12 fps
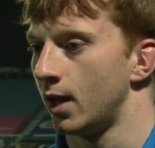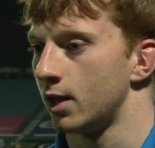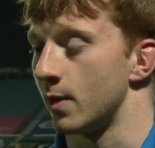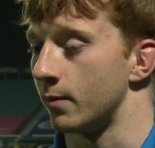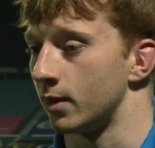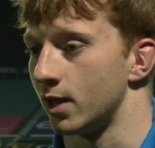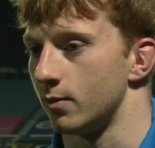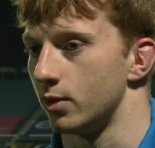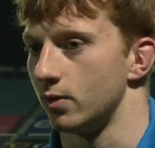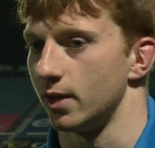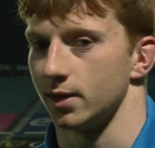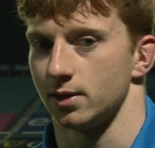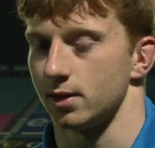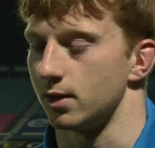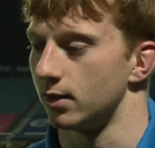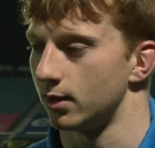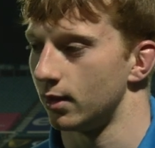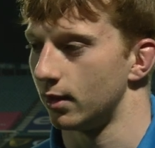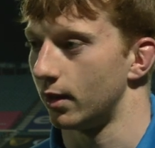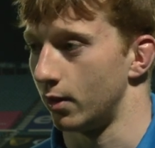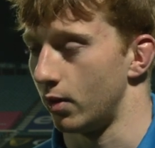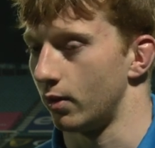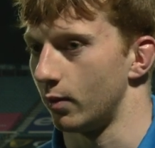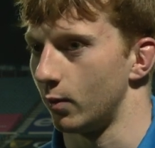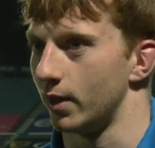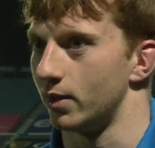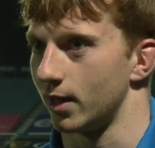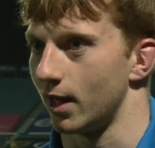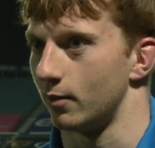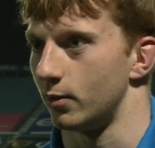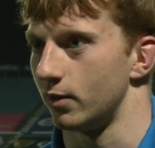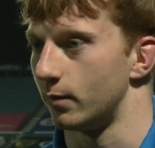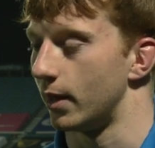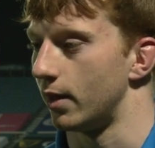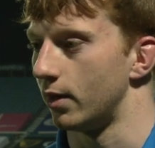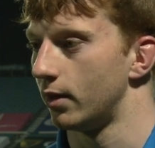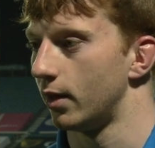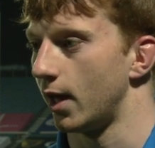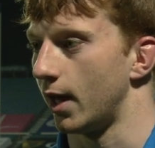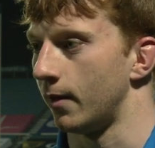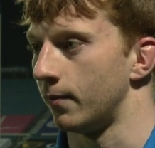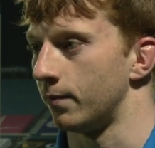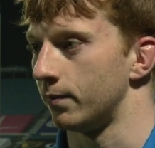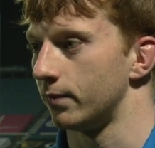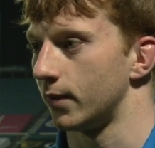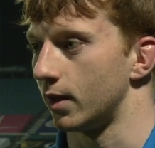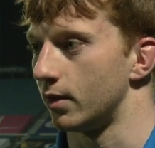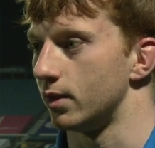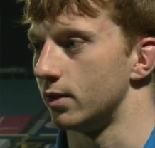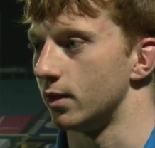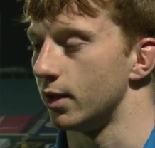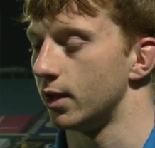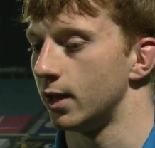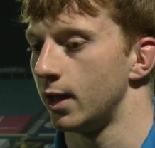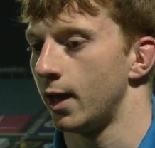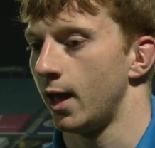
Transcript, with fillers: to make my debut against a or er, with the calibre of player um, that I did tonight.